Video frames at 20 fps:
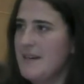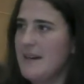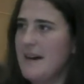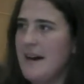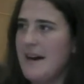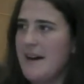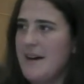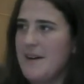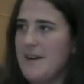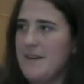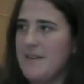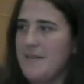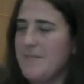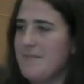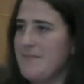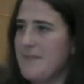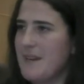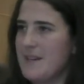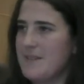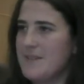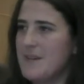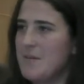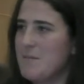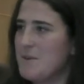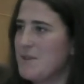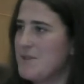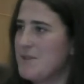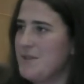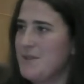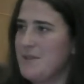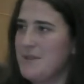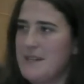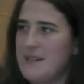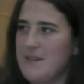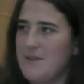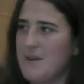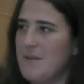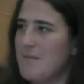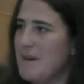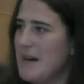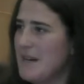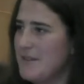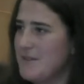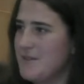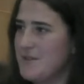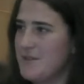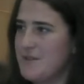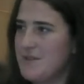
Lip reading: a summer student or a master's